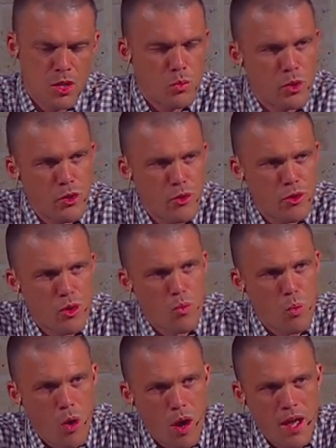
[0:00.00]
We don't know
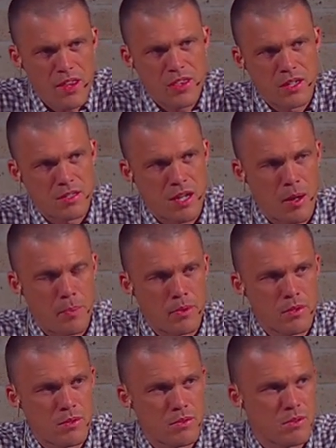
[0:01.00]
why things
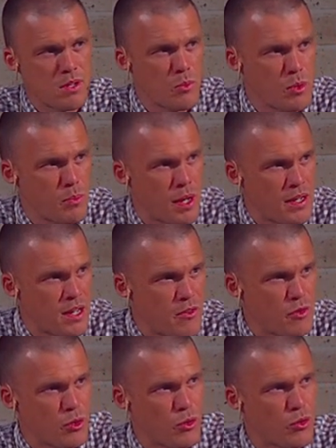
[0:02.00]
happen, and we may
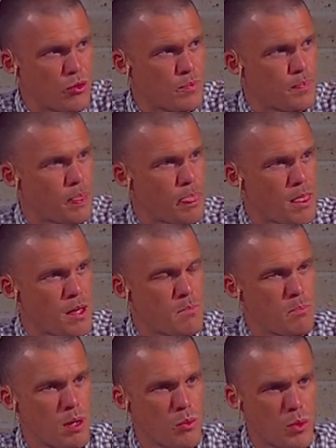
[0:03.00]
never know,
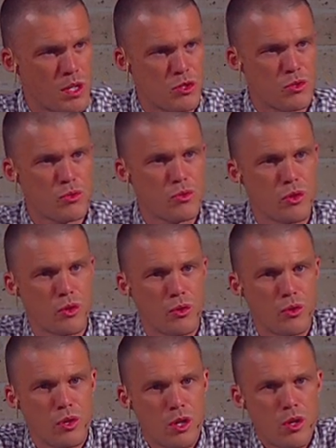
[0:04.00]
but we do
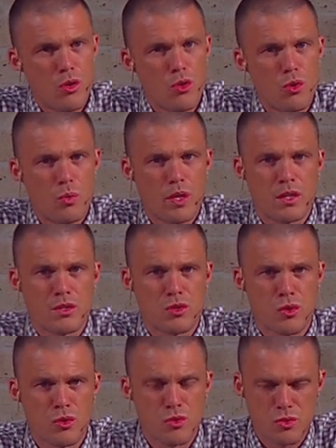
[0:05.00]
know who we can
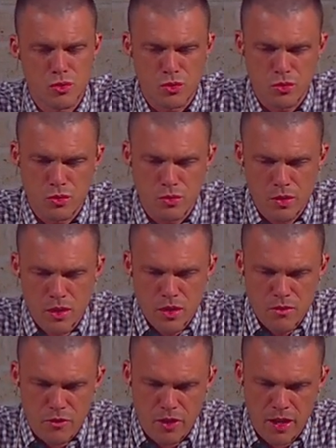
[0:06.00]
turn to
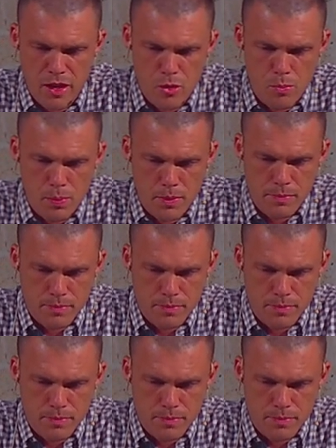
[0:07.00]
for help.